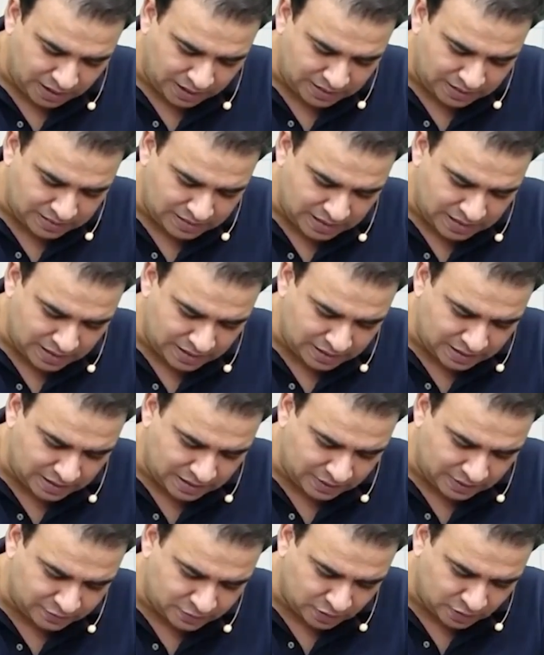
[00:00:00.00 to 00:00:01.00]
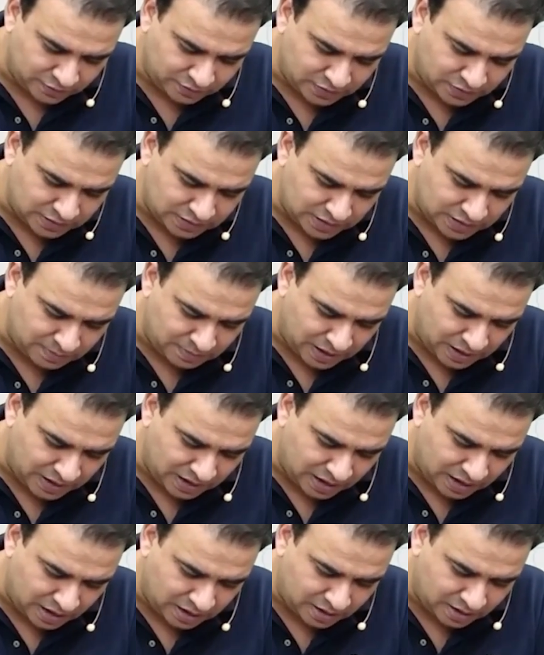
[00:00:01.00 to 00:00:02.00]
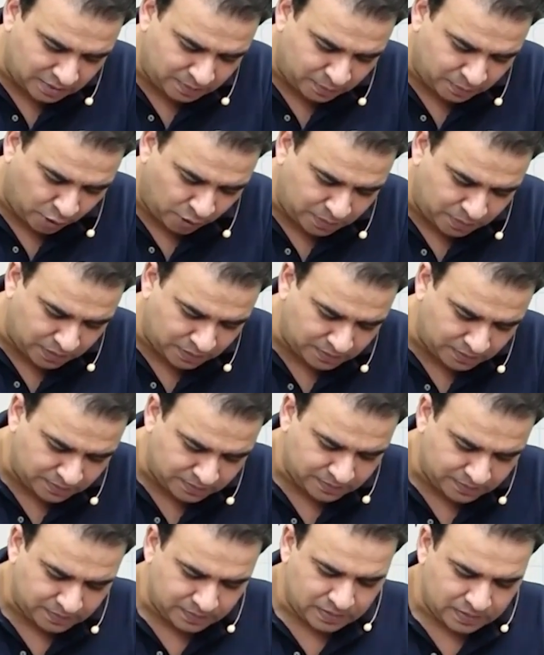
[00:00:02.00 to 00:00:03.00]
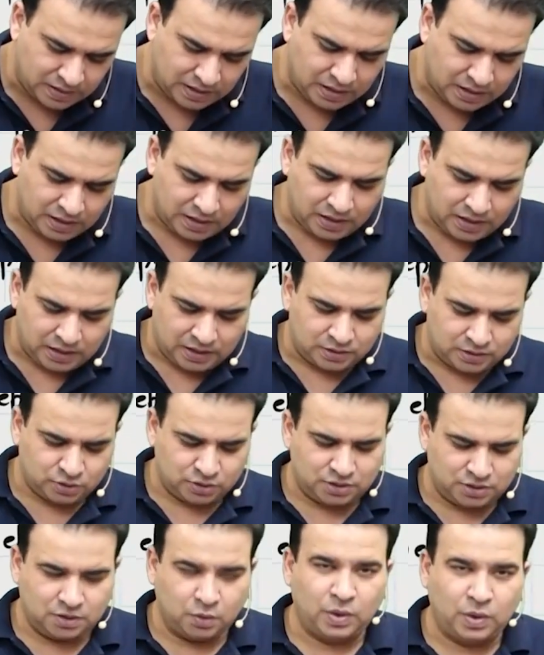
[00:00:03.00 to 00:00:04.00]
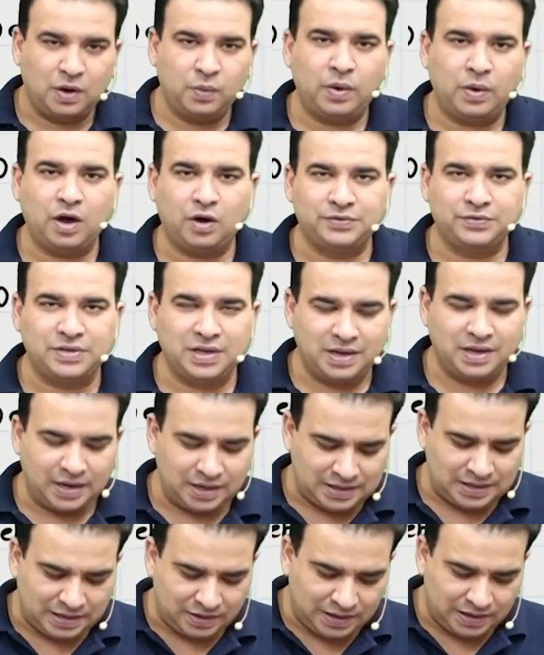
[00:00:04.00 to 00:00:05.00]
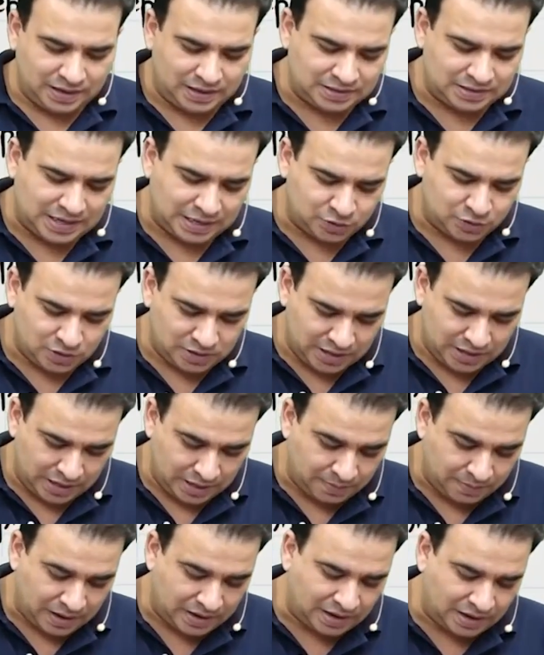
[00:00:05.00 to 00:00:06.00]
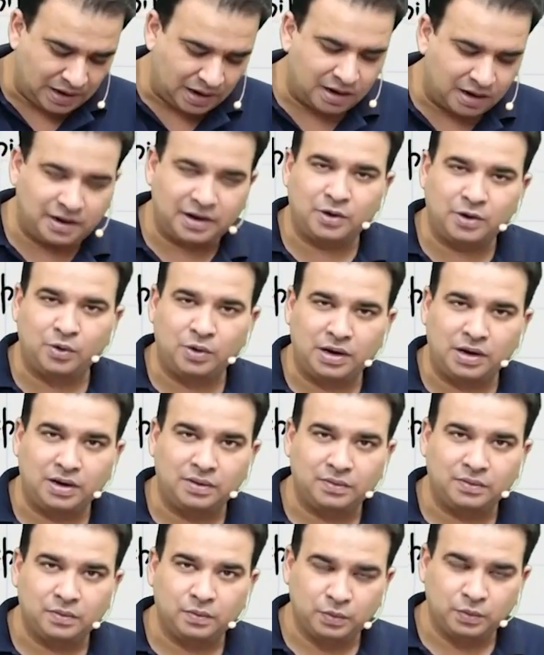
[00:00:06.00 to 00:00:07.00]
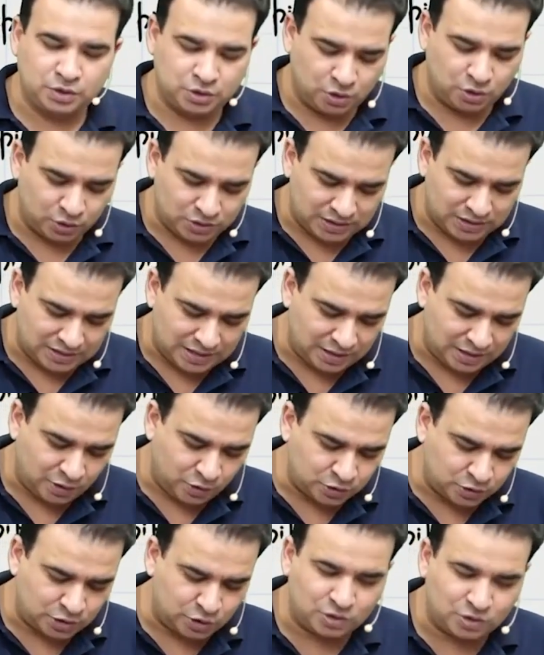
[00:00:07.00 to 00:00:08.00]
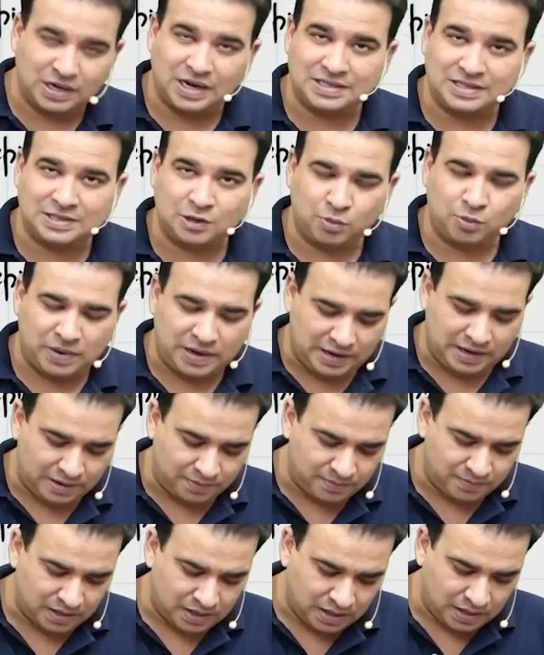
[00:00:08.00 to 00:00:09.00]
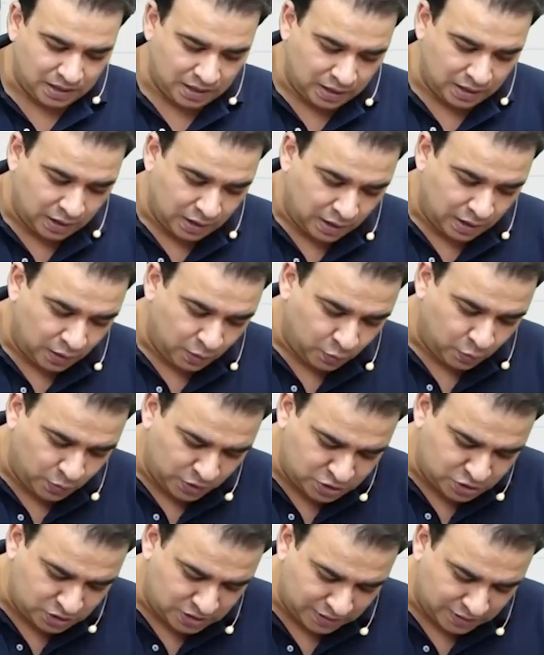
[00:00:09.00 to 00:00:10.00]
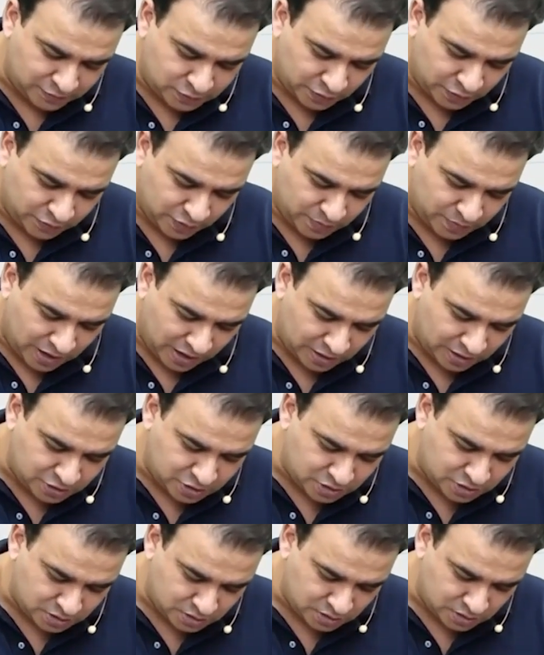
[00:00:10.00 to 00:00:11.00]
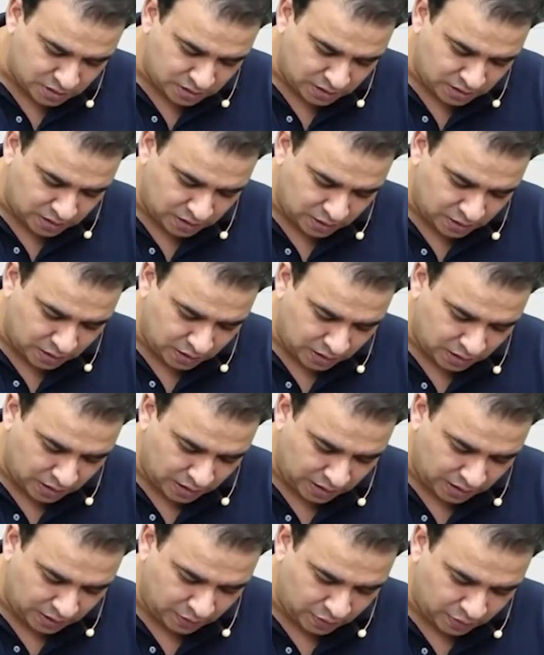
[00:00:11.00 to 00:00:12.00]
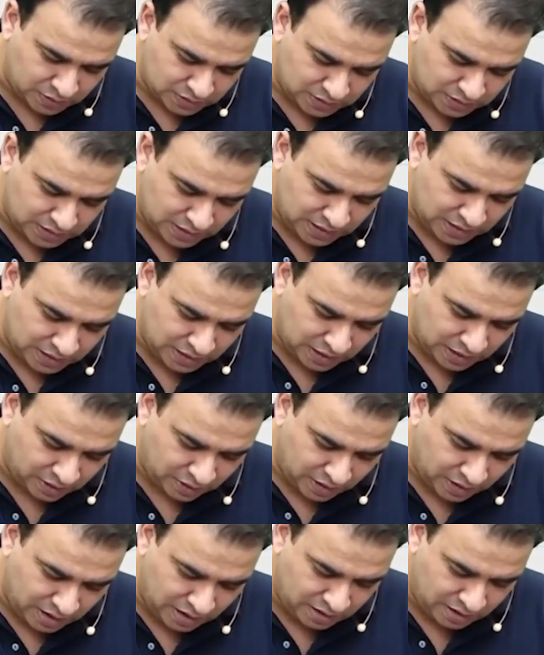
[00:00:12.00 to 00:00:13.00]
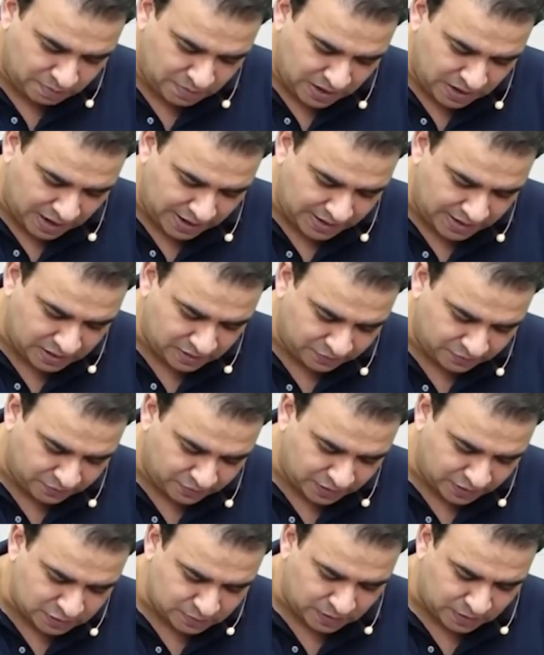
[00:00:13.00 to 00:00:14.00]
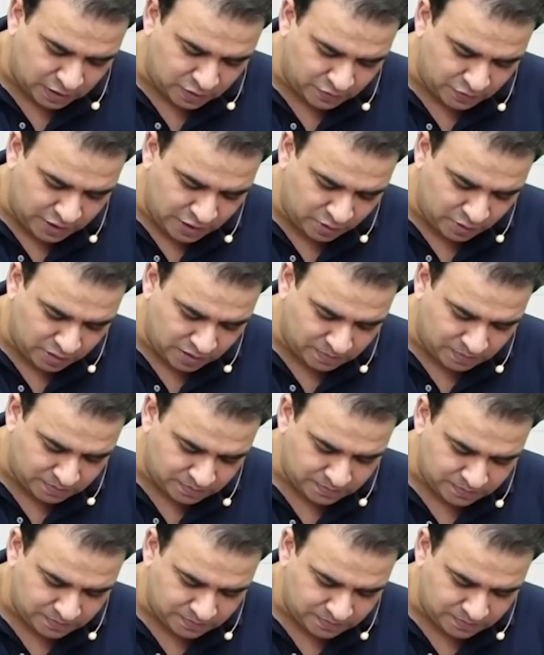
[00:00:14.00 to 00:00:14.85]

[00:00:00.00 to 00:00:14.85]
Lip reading: and then it gives off this hepatic artery proper. So the one way of saying it, that it is actually the hepatic artery only, which goes and then goes into the lesser omentum, which gives off a branch seen running behind the first part of duodenum.